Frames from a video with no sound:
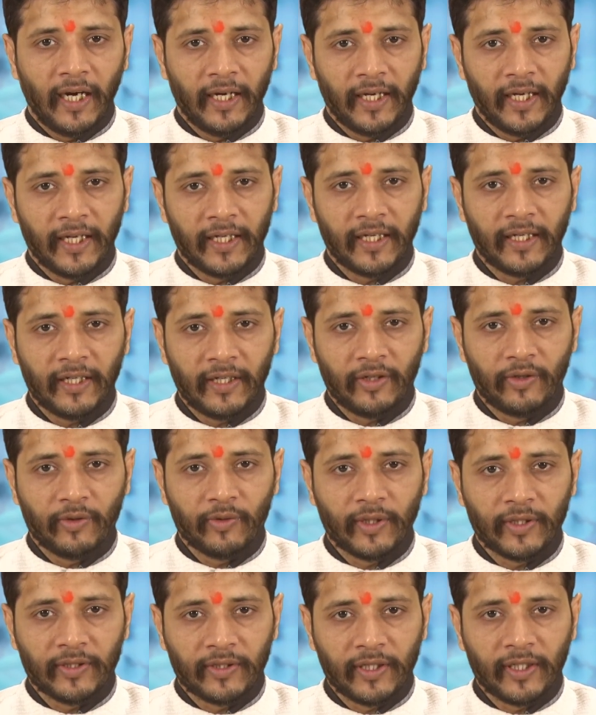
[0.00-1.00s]
and taking
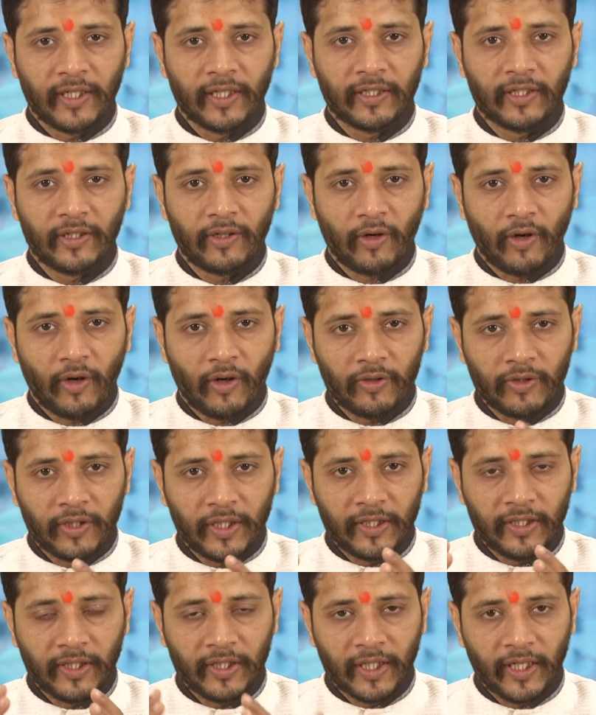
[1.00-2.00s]
into consideration all
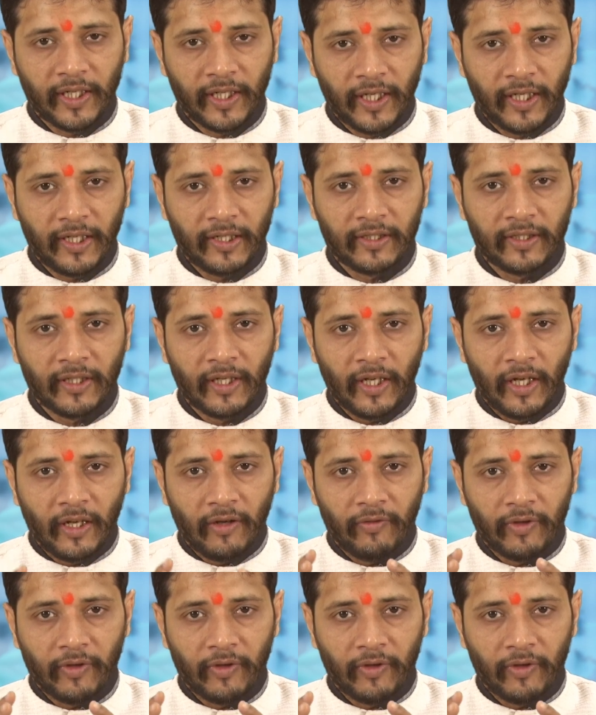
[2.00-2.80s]
these ingredients,